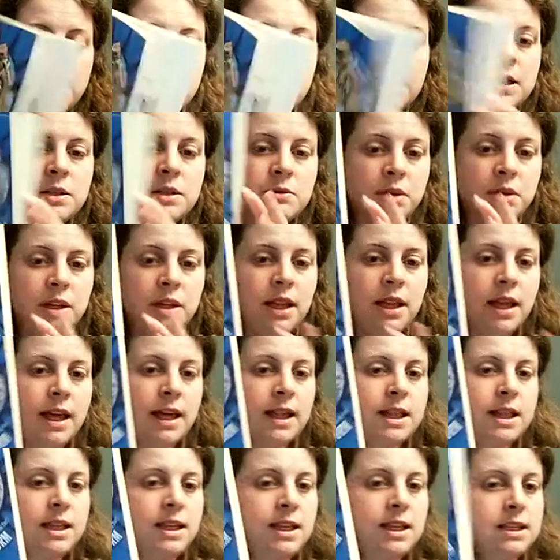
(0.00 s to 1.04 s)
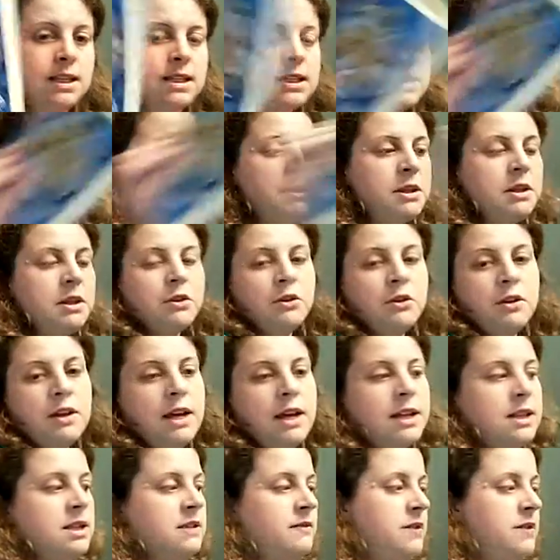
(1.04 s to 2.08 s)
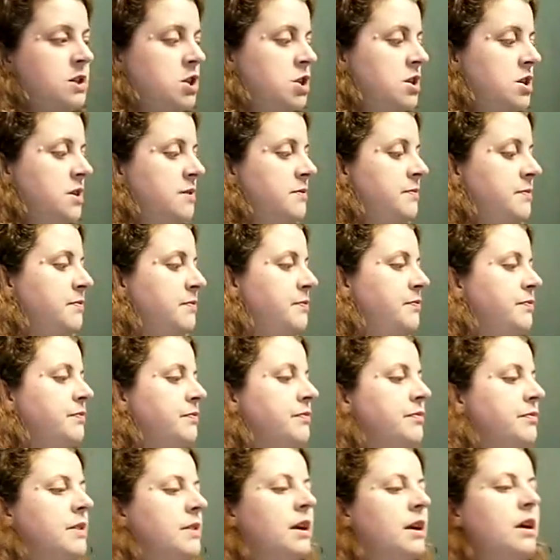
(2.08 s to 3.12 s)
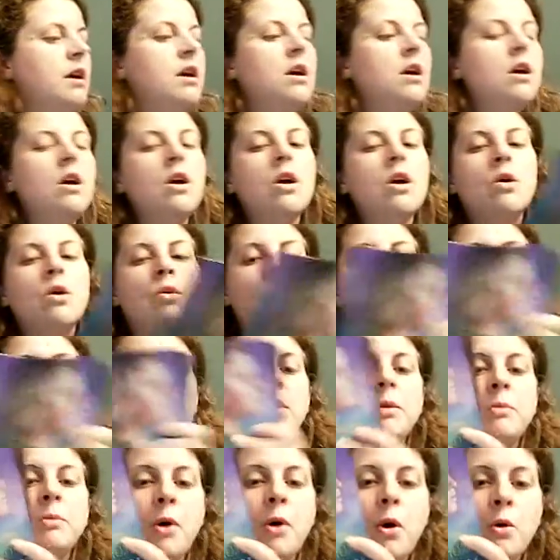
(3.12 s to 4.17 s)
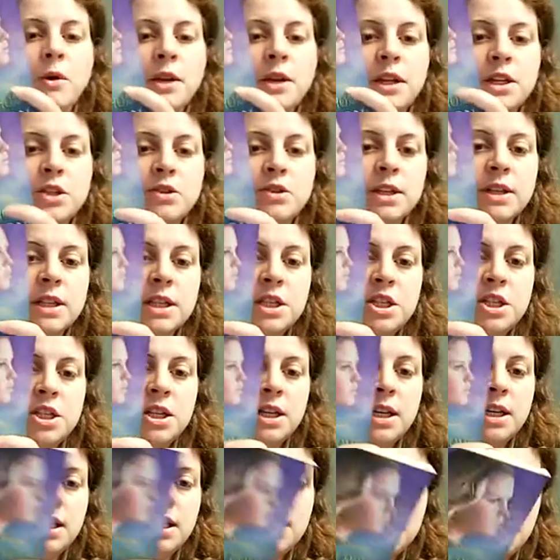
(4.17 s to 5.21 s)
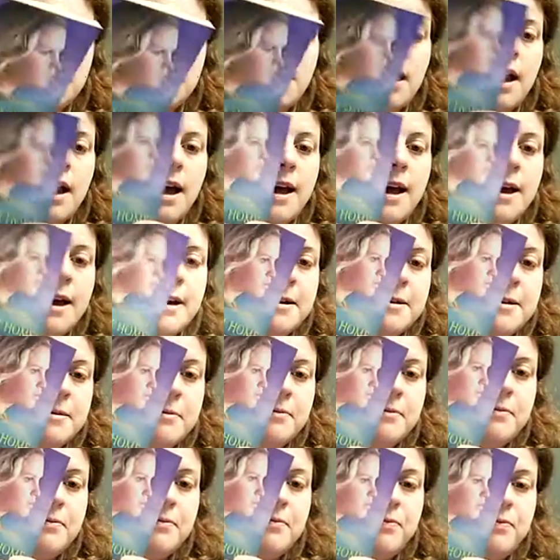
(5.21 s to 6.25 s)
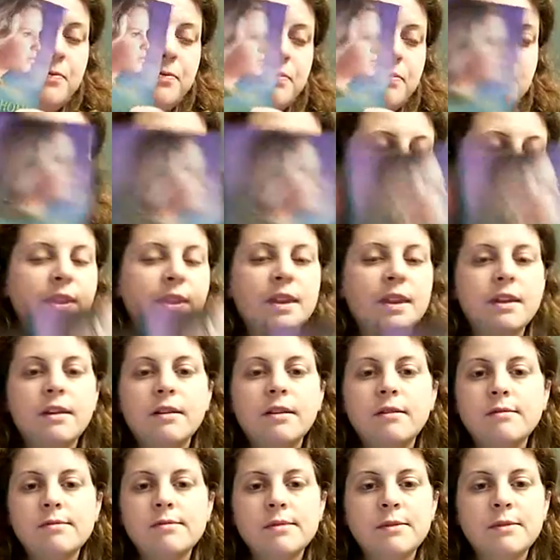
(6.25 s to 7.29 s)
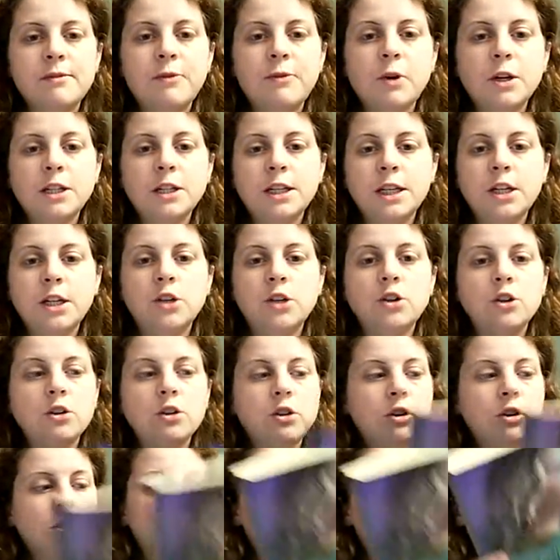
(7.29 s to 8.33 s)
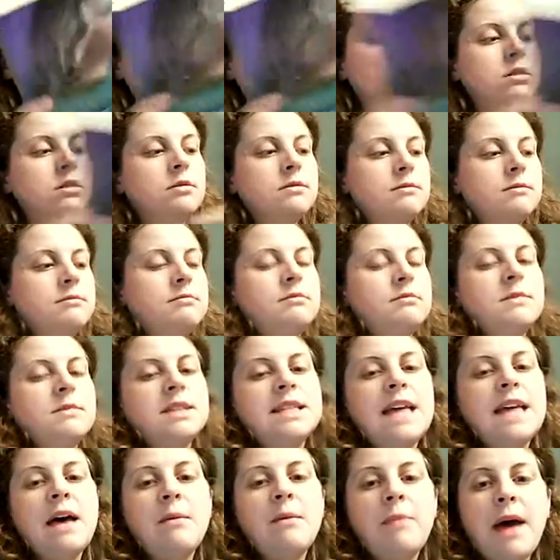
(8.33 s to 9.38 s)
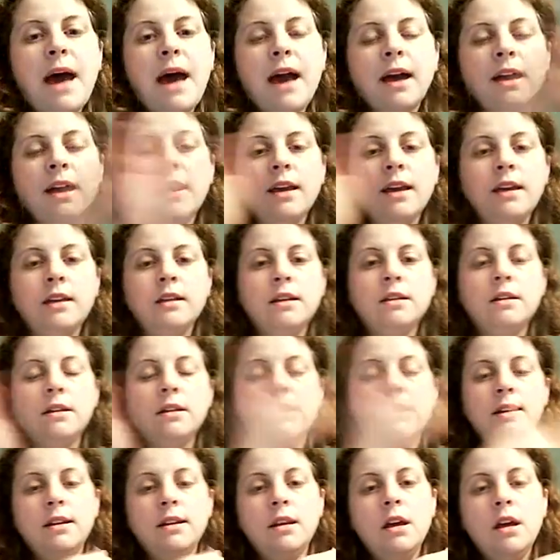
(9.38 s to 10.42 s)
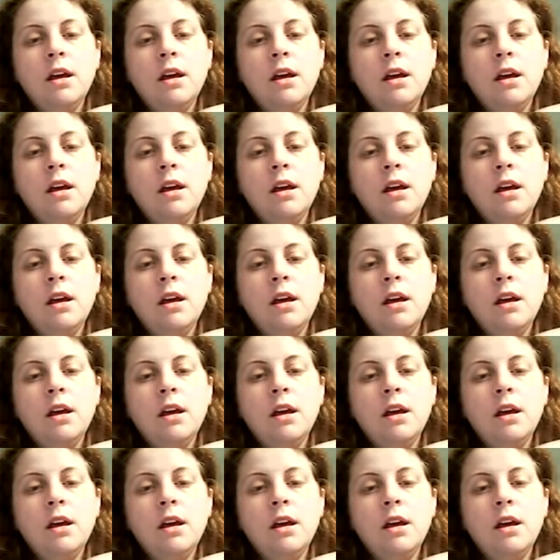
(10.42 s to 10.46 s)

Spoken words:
kids really like these. The Mythical Ninth Division. Roman Pony Trilogy. 14-year-old girl set back in